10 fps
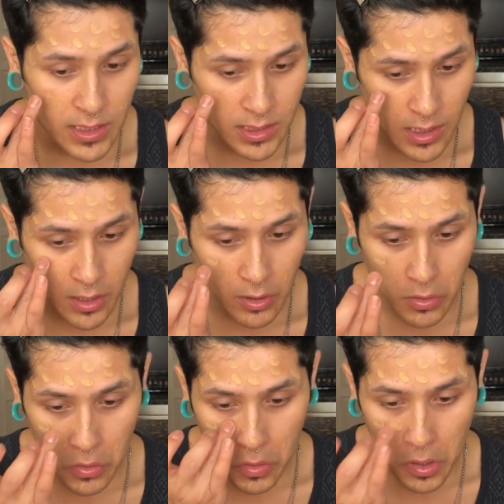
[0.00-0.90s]

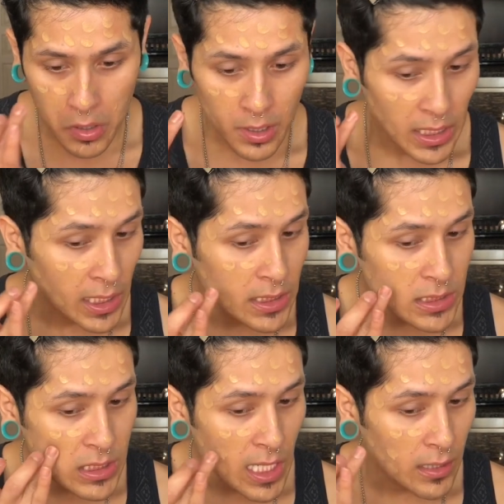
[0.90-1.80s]
so it's
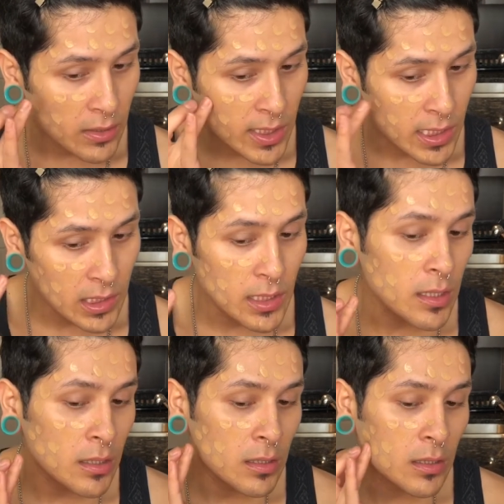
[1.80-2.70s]
not gonna look
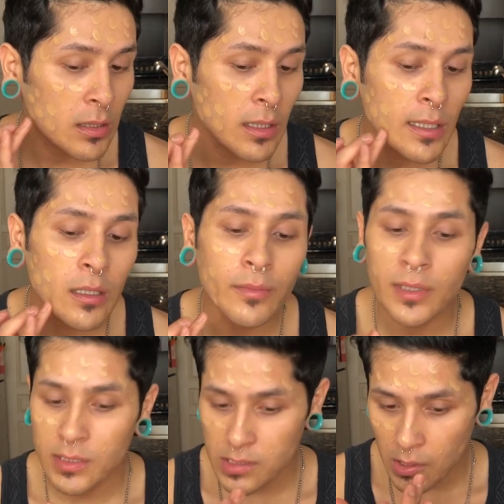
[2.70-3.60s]
like you
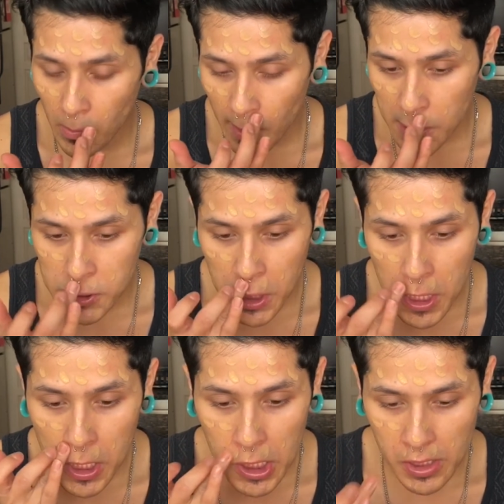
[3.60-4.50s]
put too much
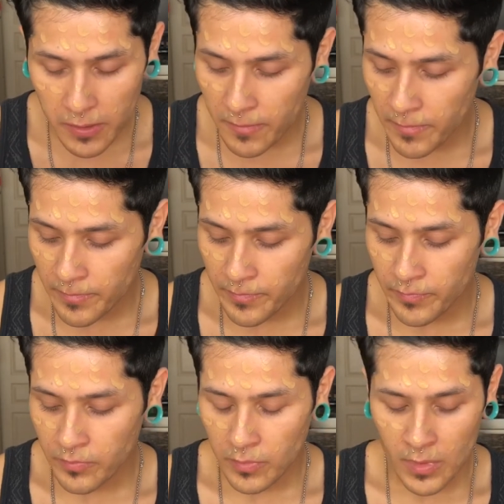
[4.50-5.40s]
on.
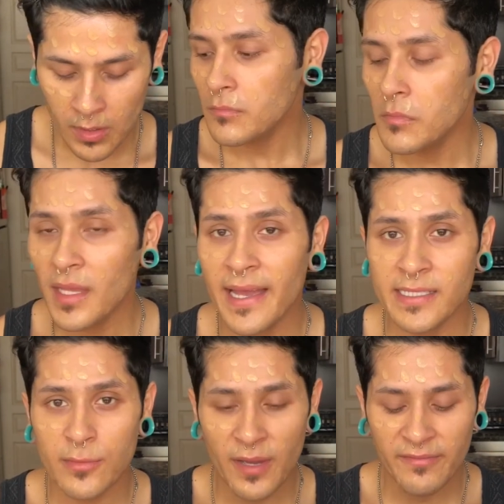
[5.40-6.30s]
And
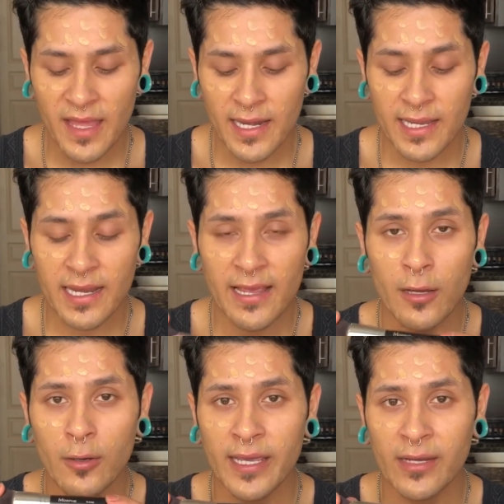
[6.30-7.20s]
to buff that in, I
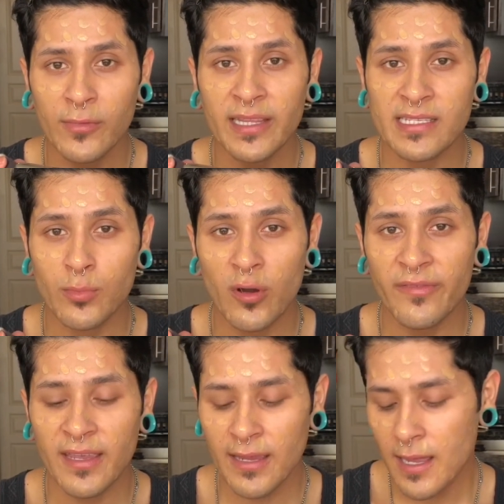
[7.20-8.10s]
go in with this
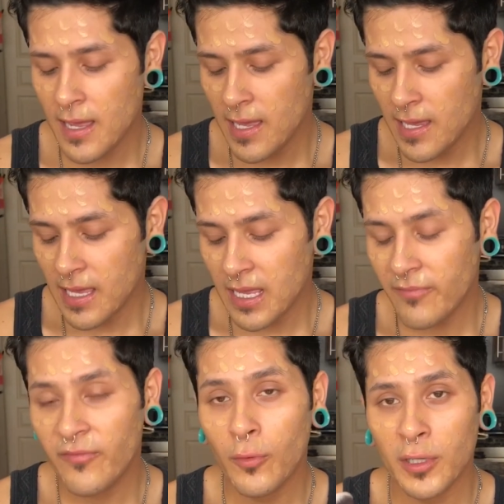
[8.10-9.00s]
Morphe
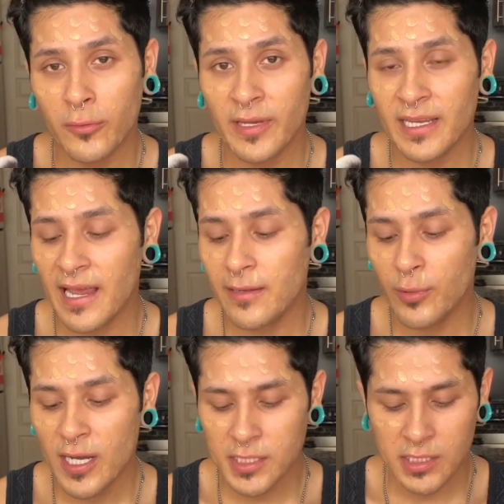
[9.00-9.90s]
M439
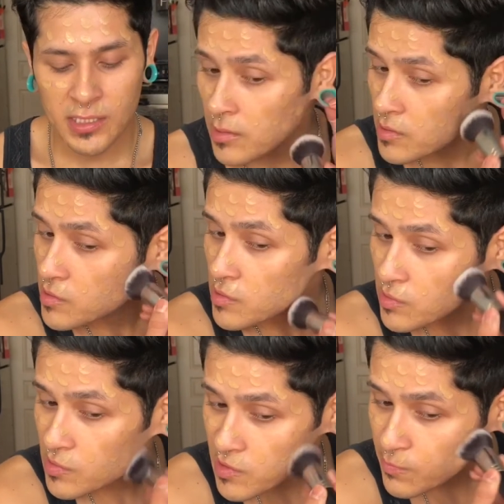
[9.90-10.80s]
brush.
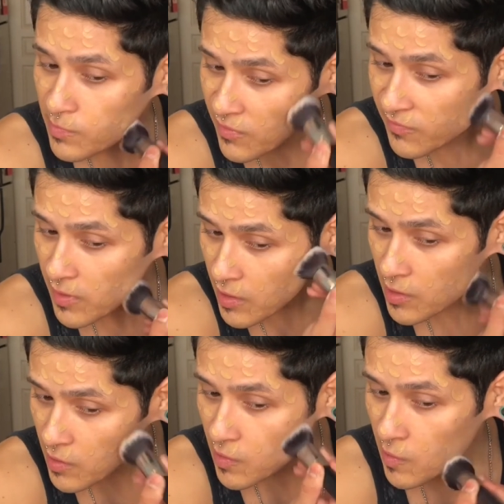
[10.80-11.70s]
Just buff
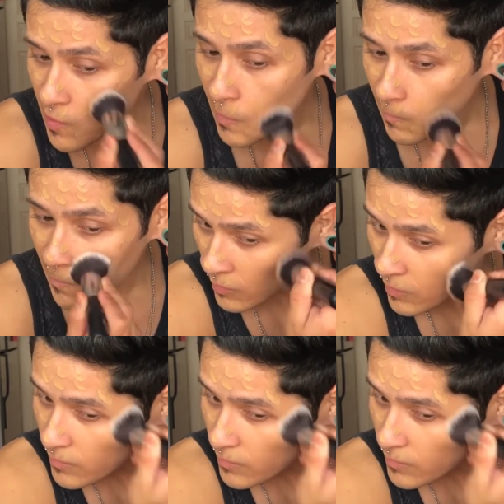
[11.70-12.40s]
that in.